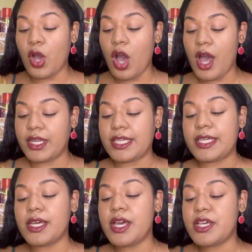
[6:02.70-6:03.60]

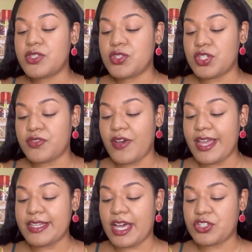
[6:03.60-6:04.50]
honey,
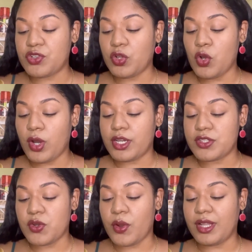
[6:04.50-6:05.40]
certified natural
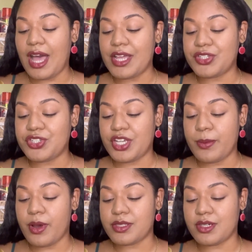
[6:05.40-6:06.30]
coconut oil, and shea
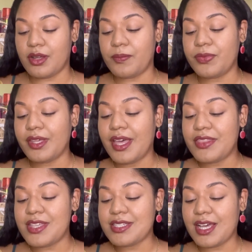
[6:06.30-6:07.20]
butter.
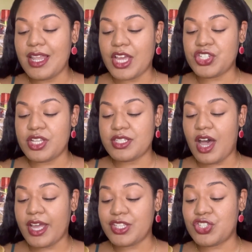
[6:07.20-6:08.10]
This collection
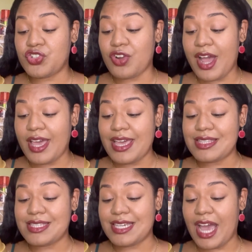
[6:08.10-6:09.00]
targets
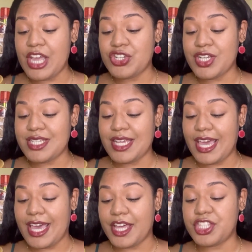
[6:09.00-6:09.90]
dry, dehydrated
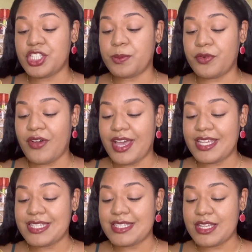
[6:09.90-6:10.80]
hair to
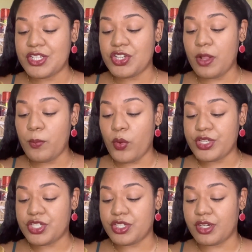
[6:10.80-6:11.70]
provide essential
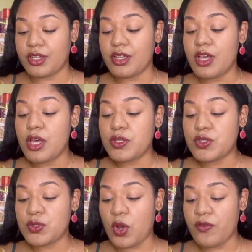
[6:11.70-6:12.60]
moisture,
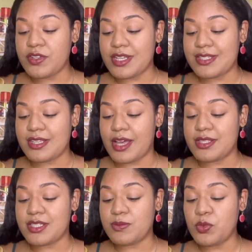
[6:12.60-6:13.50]
softness,
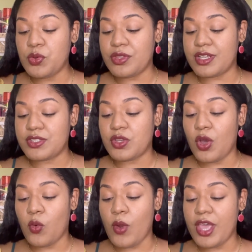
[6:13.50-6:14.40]
and smoothness
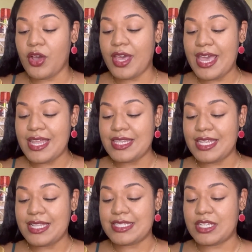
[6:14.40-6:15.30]
where your hair
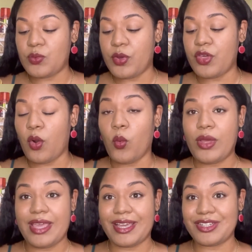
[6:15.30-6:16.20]
needs it without
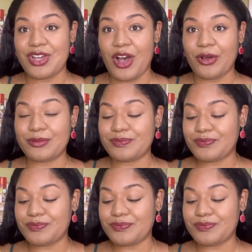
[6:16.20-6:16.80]
weighing it down.